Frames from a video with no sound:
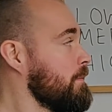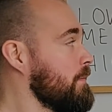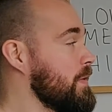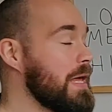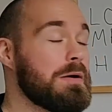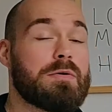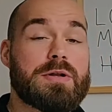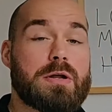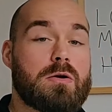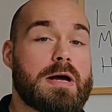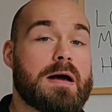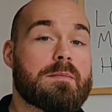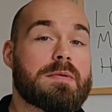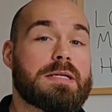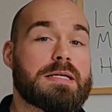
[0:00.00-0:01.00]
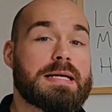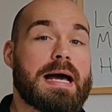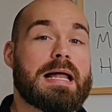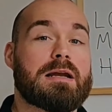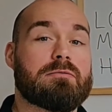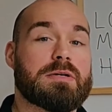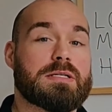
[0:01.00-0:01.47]
Now I know how many
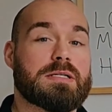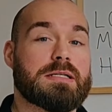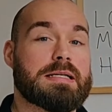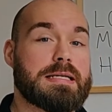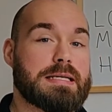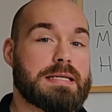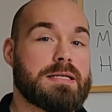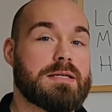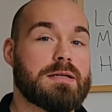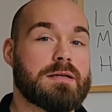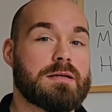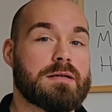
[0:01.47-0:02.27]
calories I need,